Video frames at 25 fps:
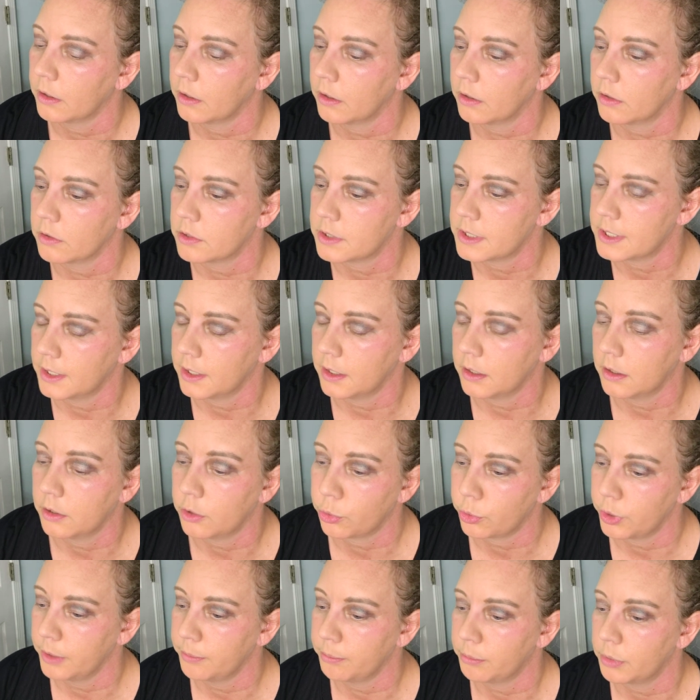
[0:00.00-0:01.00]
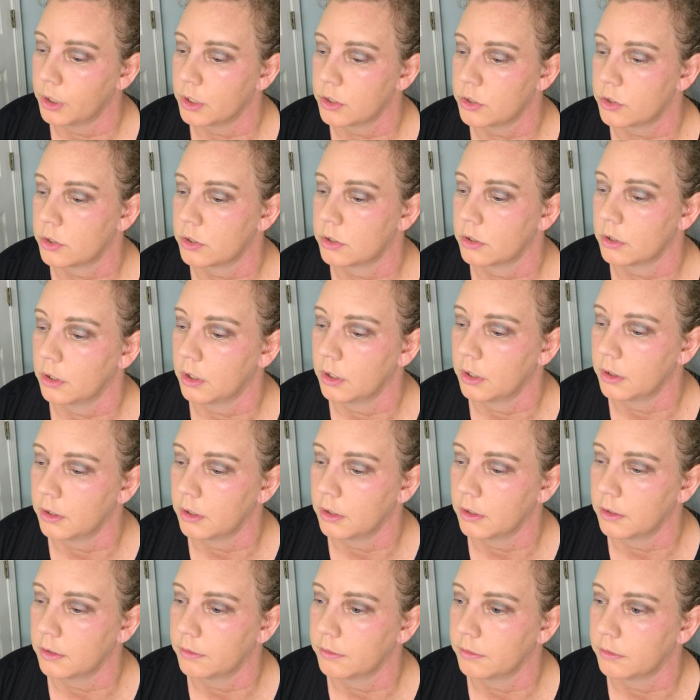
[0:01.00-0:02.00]
It'll say cream brush on
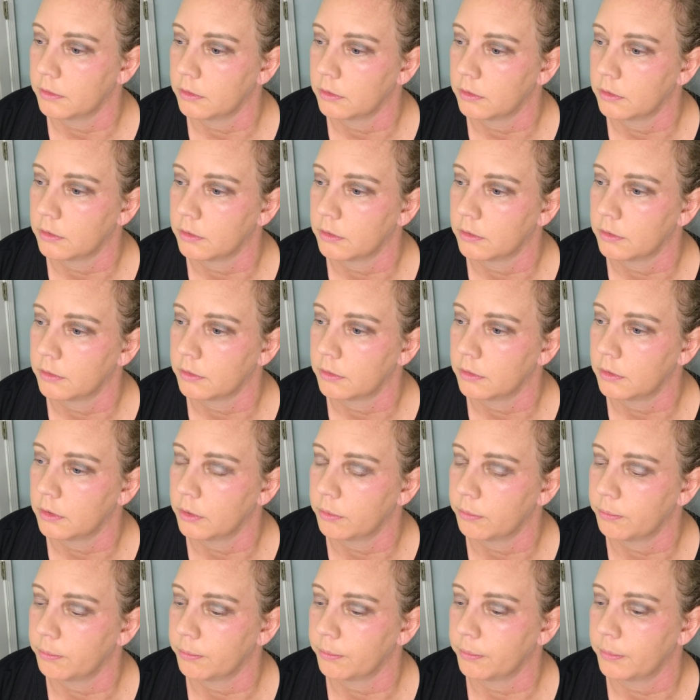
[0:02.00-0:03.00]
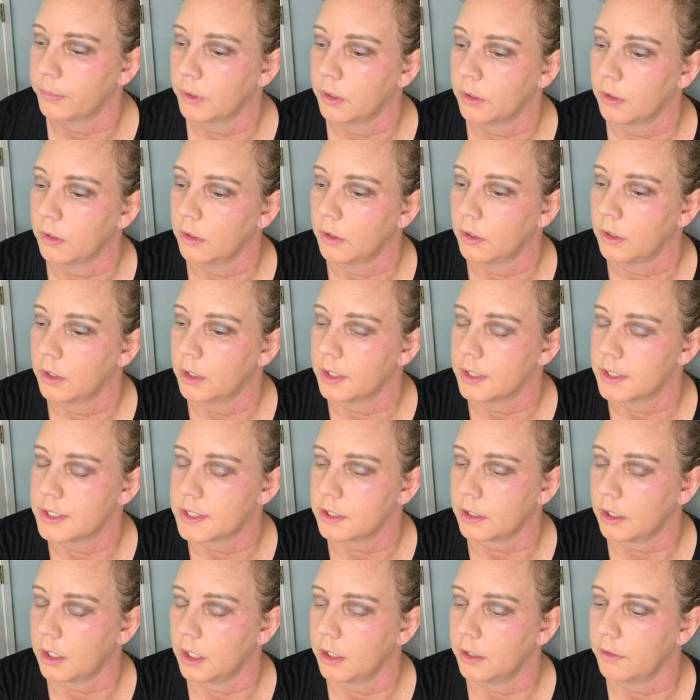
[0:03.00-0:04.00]
the, nope,
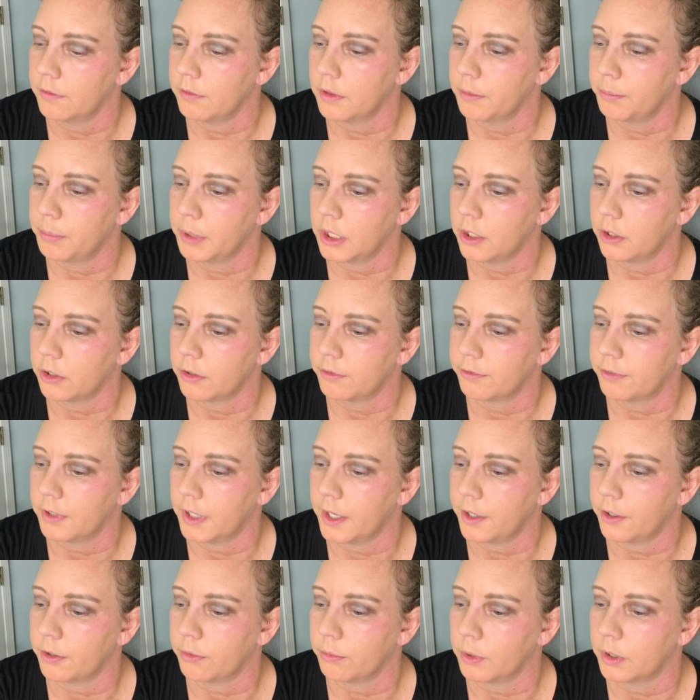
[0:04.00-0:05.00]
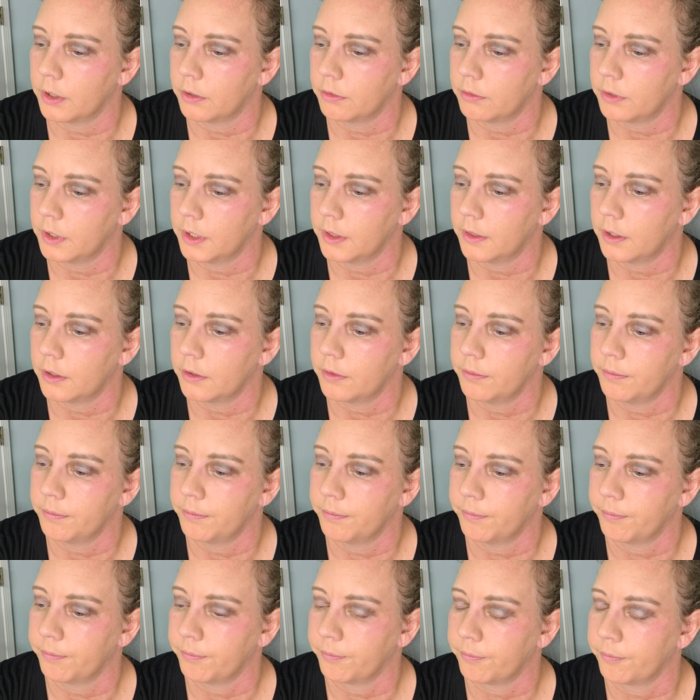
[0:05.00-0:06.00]
it's kind of the bigger, flatter one right there.
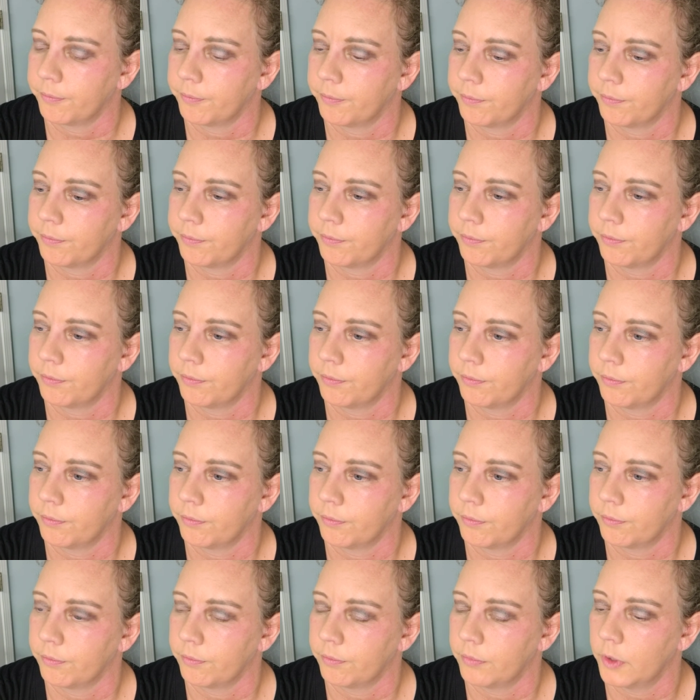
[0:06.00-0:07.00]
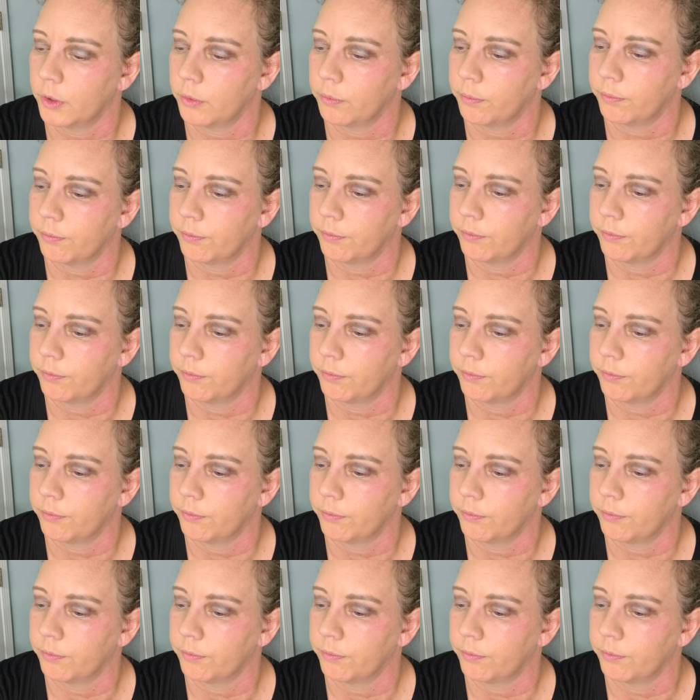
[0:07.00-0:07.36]
Nope.